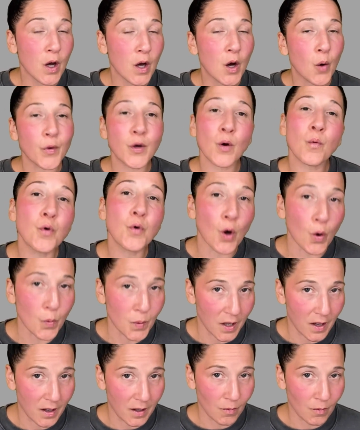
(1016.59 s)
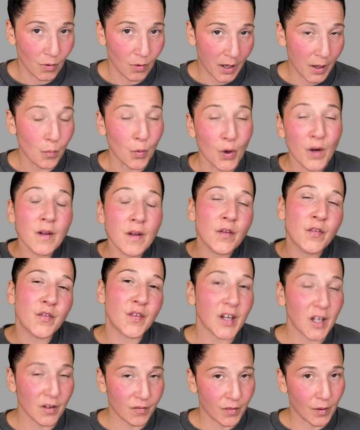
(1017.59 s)
We don't know yet, right? We're in the
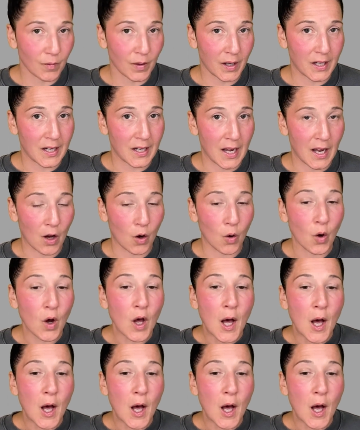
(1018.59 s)
thick of it right now.